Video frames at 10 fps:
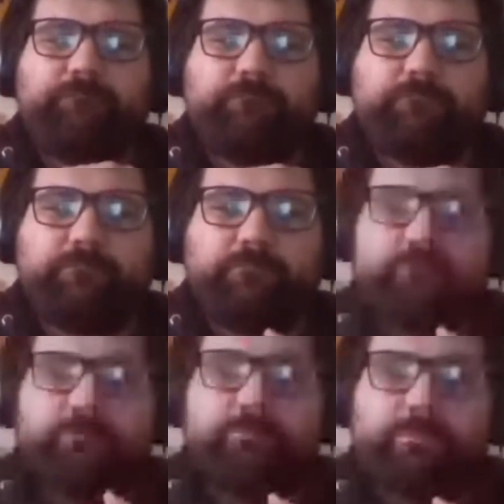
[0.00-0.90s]

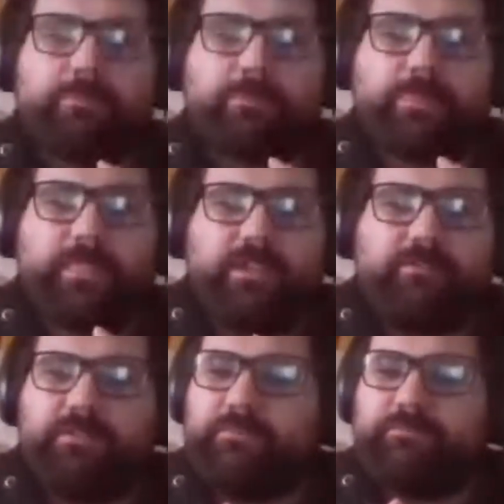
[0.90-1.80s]

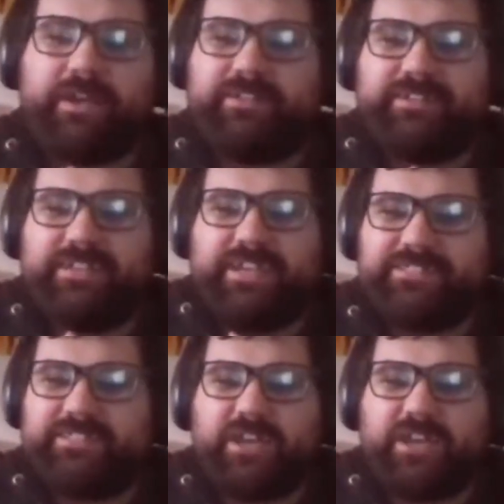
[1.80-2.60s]
But yeah, it's yeah.